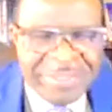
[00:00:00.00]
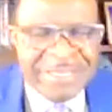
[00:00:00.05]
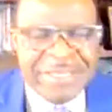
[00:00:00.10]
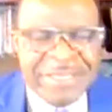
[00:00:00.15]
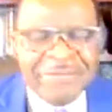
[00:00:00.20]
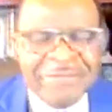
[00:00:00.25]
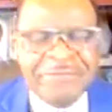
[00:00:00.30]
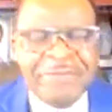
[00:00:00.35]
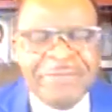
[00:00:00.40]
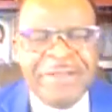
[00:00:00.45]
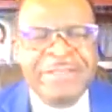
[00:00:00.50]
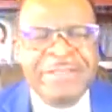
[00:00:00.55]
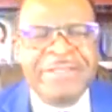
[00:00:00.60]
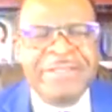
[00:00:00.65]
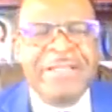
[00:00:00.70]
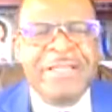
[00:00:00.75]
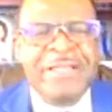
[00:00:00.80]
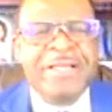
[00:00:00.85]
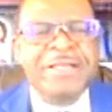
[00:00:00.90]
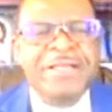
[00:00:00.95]
different.
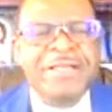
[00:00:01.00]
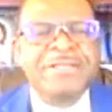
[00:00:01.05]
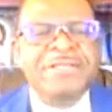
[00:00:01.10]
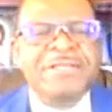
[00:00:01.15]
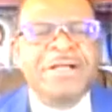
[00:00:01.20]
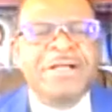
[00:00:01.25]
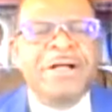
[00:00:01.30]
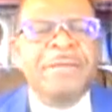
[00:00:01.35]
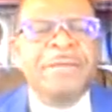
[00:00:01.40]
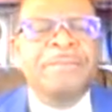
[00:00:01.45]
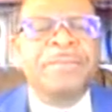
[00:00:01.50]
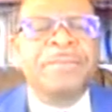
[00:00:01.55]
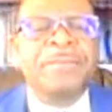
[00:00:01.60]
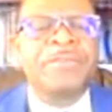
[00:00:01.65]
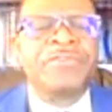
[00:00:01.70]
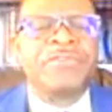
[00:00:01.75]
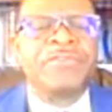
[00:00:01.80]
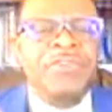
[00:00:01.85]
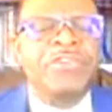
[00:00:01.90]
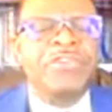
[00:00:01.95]
So
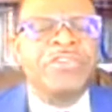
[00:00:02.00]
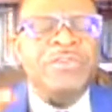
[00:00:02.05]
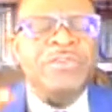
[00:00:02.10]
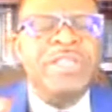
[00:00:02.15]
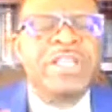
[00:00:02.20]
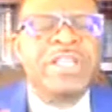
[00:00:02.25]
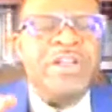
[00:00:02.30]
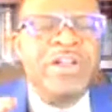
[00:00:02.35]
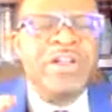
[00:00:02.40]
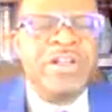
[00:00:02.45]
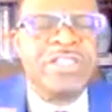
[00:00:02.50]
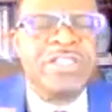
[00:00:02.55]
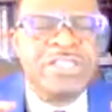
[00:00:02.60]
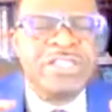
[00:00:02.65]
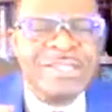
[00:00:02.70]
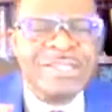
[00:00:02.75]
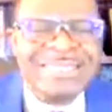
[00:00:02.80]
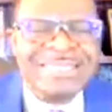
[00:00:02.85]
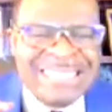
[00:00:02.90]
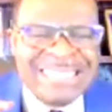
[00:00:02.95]
just because
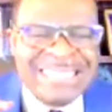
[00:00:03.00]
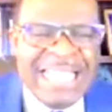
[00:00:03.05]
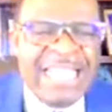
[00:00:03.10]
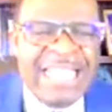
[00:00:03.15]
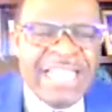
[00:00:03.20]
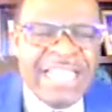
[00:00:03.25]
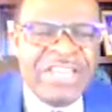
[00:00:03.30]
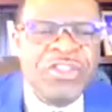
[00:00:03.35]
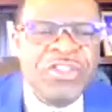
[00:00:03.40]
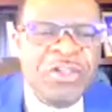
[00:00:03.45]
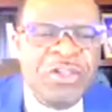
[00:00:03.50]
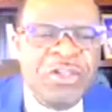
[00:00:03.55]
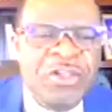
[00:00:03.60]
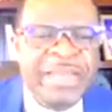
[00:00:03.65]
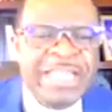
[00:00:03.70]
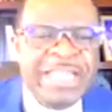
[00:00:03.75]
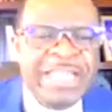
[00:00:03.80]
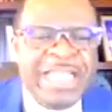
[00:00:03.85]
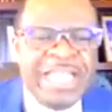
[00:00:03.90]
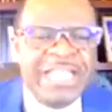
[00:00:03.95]
you're taking your
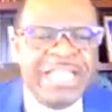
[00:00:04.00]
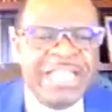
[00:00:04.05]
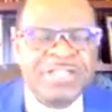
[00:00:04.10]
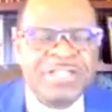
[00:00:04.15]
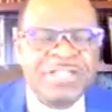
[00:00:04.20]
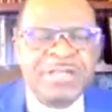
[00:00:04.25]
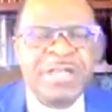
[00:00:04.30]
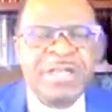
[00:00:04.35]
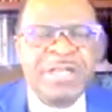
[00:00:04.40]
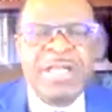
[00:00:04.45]
medication